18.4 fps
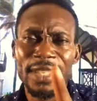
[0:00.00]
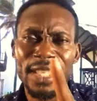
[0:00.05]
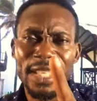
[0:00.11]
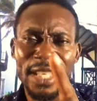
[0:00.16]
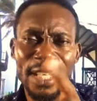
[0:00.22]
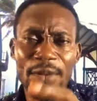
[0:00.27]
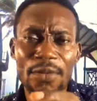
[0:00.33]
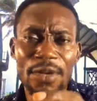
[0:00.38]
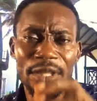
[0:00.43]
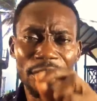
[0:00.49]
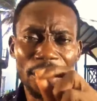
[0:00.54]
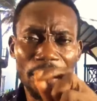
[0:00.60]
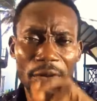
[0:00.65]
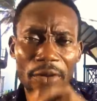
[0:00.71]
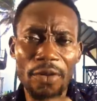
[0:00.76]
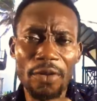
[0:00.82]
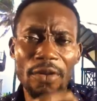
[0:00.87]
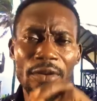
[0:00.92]
He would
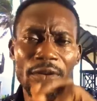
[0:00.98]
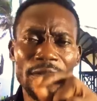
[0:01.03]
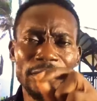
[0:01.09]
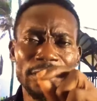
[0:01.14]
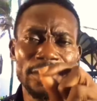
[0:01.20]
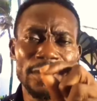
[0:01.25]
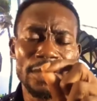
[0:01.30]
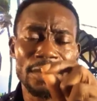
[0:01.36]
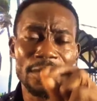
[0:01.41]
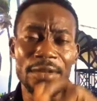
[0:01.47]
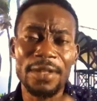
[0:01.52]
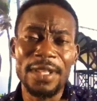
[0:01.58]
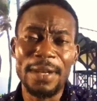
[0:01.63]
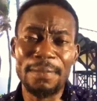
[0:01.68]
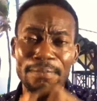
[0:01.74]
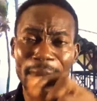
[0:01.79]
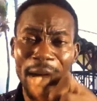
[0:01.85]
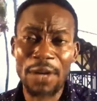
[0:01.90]
go to
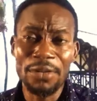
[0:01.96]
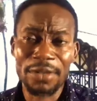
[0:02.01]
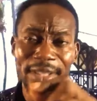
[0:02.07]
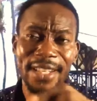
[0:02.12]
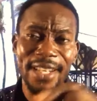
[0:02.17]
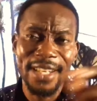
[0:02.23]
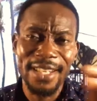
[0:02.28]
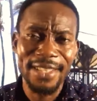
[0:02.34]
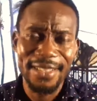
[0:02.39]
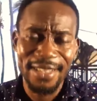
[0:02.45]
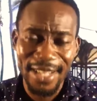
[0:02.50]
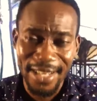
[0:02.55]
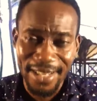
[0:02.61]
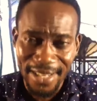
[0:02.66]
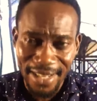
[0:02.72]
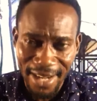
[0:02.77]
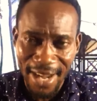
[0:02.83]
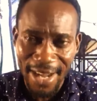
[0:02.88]
the mountains
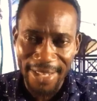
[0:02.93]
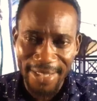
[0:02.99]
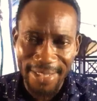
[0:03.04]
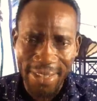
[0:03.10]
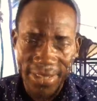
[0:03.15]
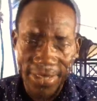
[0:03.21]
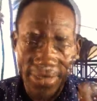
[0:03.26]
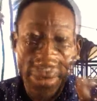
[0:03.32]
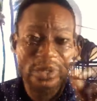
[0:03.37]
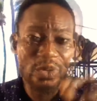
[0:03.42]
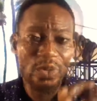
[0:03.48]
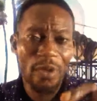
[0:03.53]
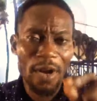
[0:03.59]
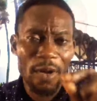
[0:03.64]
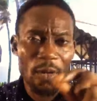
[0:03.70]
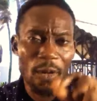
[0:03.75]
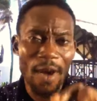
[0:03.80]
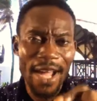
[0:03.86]
at night, to
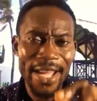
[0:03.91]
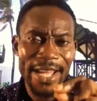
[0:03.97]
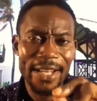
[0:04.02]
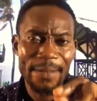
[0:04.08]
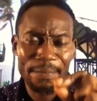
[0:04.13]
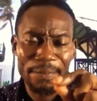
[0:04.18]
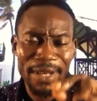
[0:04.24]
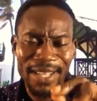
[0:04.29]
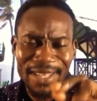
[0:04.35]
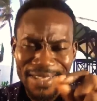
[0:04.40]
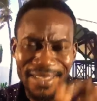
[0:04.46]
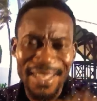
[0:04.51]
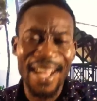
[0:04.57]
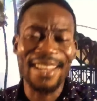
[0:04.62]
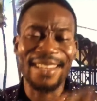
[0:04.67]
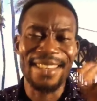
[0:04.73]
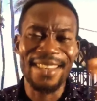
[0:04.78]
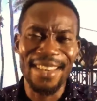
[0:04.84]
a quiet place
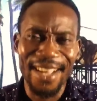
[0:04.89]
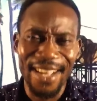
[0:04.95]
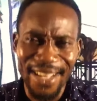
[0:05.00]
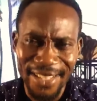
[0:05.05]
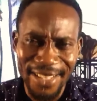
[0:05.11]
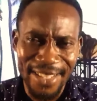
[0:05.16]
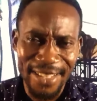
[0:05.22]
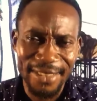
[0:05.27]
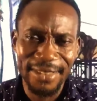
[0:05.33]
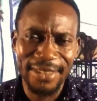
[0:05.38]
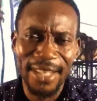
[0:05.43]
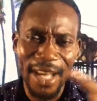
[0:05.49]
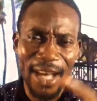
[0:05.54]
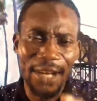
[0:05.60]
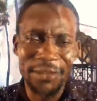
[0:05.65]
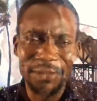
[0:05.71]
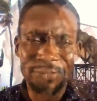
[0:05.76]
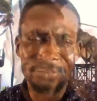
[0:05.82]
at night.
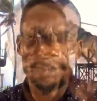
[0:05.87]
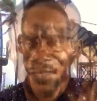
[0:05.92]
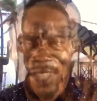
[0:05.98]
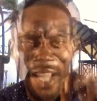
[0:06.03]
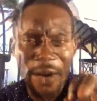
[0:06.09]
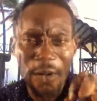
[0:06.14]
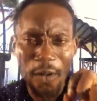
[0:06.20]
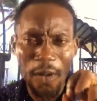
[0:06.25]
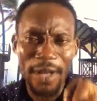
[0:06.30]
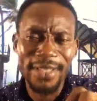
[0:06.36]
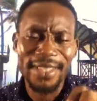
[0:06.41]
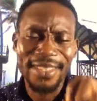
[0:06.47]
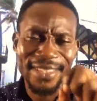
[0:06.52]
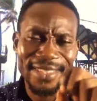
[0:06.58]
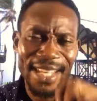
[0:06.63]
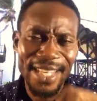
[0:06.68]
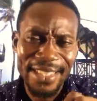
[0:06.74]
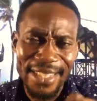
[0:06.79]
Now, there was
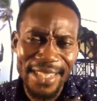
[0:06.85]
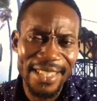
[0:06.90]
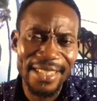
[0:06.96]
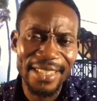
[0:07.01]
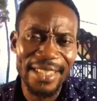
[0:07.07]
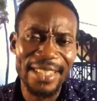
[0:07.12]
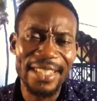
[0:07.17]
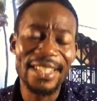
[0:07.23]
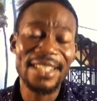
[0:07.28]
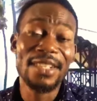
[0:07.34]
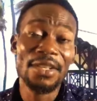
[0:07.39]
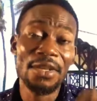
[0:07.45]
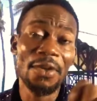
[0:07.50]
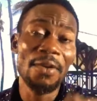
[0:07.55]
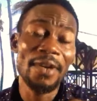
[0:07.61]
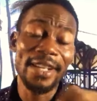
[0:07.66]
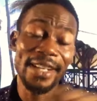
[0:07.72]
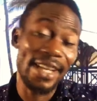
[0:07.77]
certainly
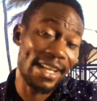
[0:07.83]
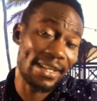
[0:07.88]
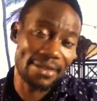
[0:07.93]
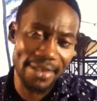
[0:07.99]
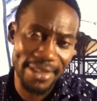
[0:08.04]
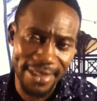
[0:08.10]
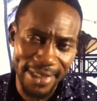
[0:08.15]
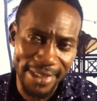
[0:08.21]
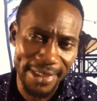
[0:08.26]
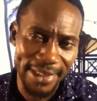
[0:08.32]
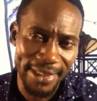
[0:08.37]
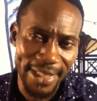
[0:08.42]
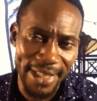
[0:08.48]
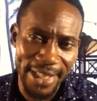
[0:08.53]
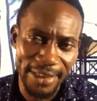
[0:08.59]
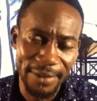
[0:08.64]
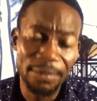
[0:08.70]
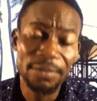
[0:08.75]
no electricity
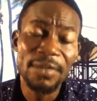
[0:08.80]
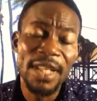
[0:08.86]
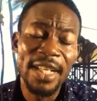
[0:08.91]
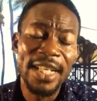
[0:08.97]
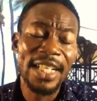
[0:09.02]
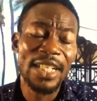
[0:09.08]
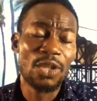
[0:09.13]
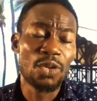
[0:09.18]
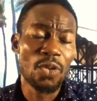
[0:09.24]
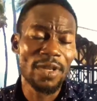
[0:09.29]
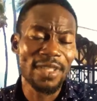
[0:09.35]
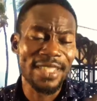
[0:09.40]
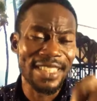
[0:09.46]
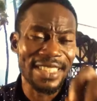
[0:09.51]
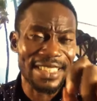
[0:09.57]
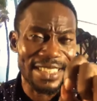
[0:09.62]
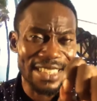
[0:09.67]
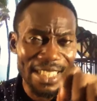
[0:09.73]
then. It was
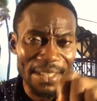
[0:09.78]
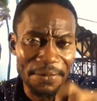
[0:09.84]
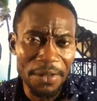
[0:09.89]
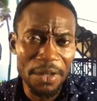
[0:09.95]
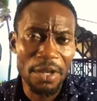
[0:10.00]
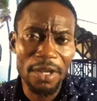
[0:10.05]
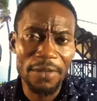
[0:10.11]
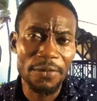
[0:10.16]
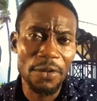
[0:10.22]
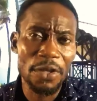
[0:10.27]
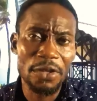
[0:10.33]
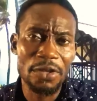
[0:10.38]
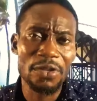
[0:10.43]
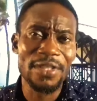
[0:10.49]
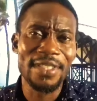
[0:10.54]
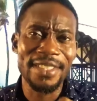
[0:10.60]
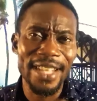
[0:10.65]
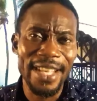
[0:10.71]
difficult for you
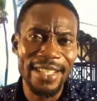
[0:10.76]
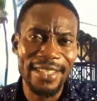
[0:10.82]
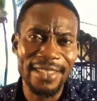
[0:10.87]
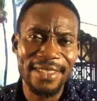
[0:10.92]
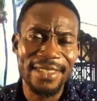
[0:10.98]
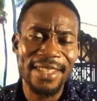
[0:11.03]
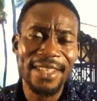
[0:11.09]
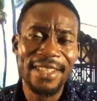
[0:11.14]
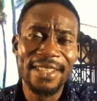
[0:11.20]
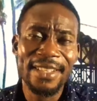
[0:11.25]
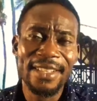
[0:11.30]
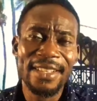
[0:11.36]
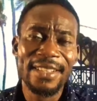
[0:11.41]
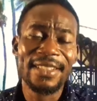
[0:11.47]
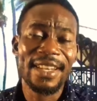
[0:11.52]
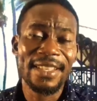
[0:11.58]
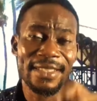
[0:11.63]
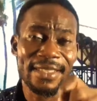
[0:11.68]
to sense
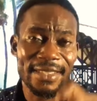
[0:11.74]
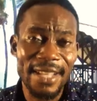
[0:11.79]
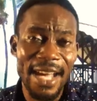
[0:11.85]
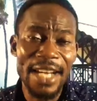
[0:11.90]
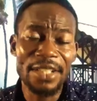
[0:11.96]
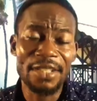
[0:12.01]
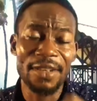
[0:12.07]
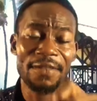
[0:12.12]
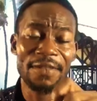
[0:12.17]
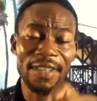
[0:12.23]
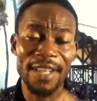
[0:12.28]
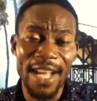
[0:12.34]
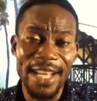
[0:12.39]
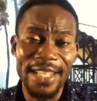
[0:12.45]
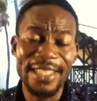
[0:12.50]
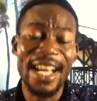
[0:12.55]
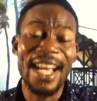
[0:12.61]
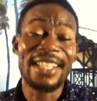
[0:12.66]
the sight of
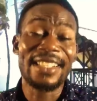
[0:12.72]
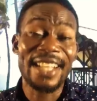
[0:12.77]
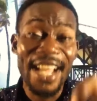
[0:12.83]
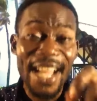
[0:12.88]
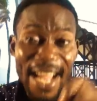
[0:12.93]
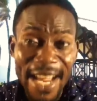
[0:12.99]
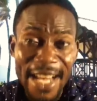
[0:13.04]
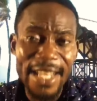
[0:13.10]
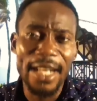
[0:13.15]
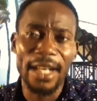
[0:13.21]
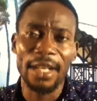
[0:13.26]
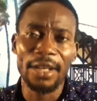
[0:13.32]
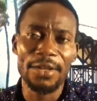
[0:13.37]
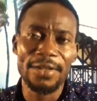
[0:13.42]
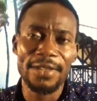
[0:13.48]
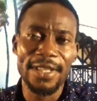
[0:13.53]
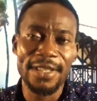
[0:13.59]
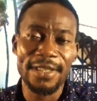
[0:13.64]
light at any
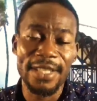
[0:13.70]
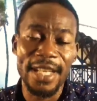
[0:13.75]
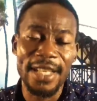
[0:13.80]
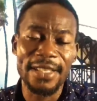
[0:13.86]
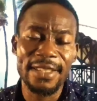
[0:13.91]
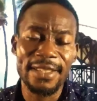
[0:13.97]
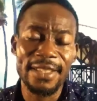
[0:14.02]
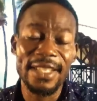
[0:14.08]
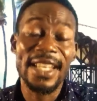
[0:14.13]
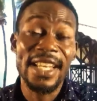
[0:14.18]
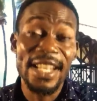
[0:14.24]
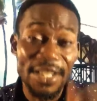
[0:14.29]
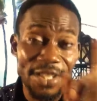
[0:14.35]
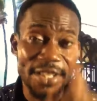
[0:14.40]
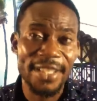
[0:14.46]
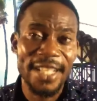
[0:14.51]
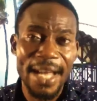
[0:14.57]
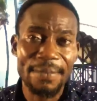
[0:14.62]
close distance
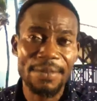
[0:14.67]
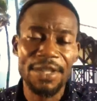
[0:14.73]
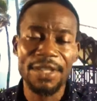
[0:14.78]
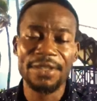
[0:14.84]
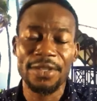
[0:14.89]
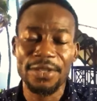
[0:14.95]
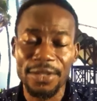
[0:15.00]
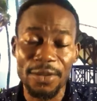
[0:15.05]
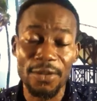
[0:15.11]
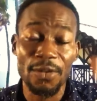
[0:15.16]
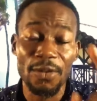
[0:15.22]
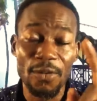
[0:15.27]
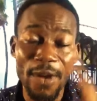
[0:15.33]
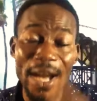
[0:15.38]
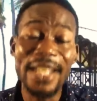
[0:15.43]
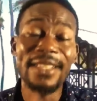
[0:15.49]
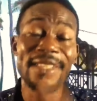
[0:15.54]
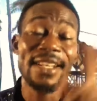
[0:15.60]
each time Jesus
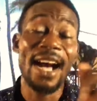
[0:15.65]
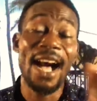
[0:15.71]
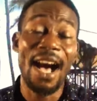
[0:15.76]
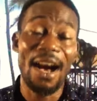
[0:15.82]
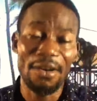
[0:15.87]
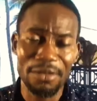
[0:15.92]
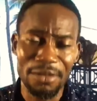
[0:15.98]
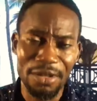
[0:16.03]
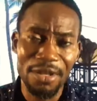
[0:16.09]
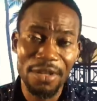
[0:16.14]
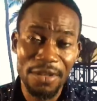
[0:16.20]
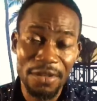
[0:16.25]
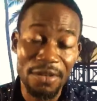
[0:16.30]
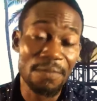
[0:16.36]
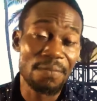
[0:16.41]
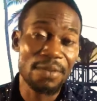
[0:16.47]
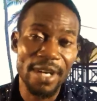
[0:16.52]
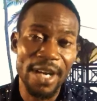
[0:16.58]
went out
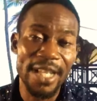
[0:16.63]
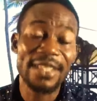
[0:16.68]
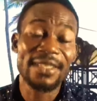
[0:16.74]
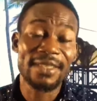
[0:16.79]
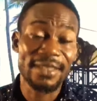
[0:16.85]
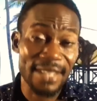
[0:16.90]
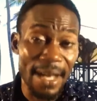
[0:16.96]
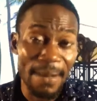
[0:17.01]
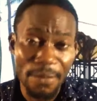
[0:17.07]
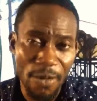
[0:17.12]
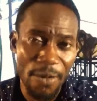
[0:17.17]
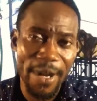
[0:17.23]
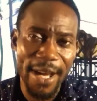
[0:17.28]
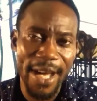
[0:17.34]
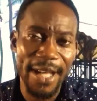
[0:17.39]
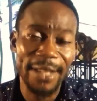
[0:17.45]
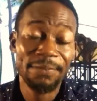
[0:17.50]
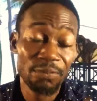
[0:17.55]
to pray.
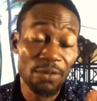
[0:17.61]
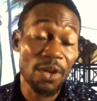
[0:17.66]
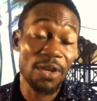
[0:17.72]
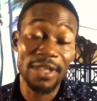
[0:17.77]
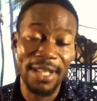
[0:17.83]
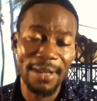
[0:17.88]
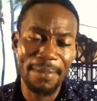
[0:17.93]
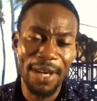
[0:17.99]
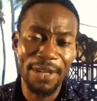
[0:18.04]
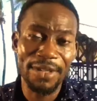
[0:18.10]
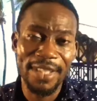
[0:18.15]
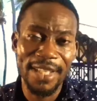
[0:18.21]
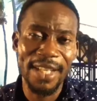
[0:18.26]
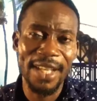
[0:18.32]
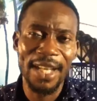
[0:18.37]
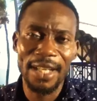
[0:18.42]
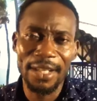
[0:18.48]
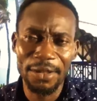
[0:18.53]
Somewhere on the
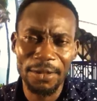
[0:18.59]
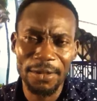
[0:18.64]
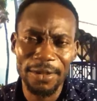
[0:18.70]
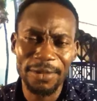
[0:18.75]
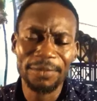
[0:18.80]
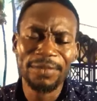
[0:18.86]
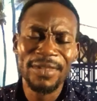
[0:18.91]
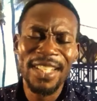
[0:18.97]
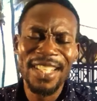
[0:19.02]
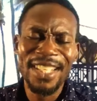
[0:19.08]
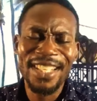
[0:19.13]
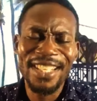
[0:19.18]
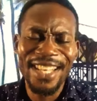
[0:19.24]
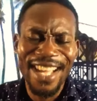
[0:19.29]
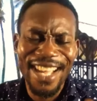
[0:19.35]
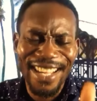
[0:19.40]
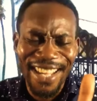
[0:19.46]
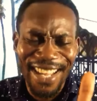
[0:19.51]
mountain alone, he
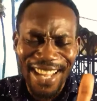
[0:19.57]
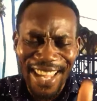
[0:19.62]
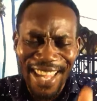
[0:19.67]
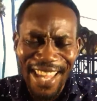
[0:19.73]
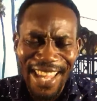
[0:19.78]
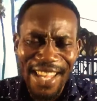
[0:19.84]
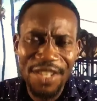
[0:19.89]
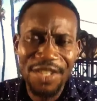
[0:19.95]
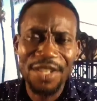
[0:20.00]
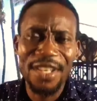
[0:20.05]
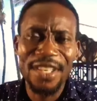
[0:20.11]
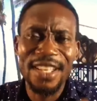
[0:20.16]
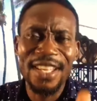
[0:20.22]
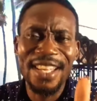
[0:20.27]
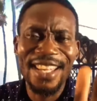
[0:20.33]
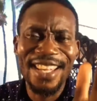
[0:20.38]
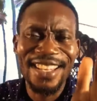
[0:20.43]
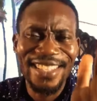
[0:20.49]
engaged
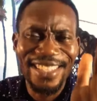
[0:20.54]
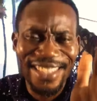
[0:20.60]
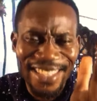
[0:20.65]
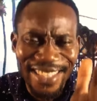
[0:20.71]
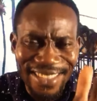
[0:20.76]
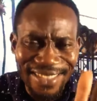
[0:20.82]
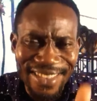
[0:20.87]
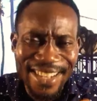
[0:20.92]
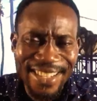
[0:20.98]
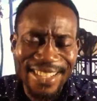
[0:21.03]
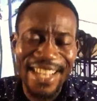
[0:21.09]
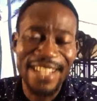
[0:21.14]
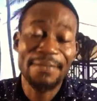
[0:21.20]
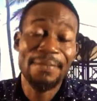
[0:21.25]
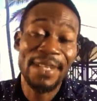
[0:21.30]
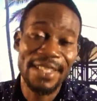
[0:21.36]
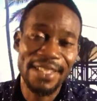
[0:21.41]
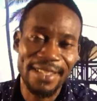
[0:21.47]

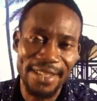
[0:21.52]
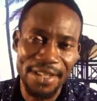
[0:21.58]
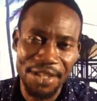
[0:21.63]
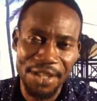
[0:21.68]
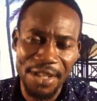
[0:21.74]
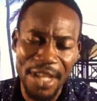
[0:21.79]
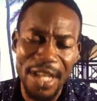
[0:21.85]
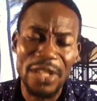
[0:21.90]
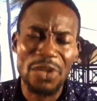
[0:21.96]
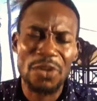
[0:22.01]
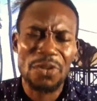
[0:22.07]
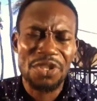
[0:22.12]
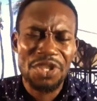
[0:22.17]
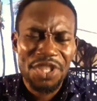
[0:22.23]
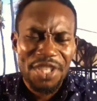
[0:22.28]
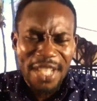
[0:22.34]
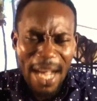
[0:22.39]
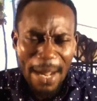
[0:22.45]
integrated meditation to
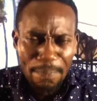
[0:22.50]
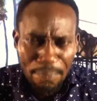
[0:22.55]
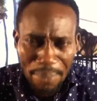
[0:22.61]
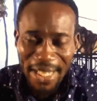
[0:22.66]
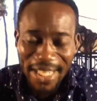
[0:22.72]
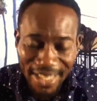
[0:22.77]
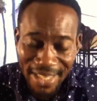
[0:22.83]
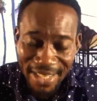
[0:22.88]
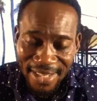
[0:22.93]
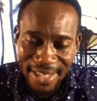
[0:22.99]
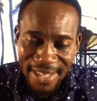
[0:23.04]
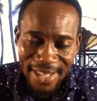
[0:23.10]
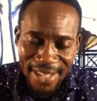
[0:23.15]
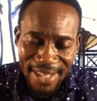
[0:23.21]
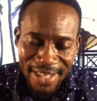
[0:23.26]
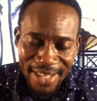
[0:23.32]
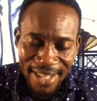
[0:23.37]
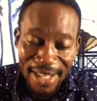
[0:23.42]
sharpen
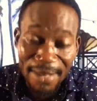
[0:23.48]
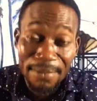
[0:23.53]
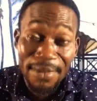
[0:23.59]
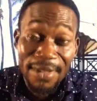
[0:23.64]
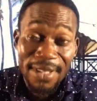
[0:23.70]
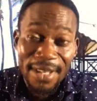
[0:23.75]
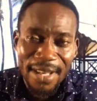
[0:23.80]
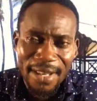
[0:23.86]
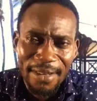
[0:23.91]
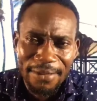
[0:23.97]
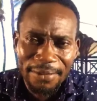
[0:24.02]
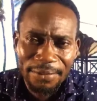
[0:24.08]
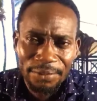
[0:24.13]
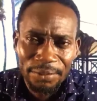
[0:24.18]
himself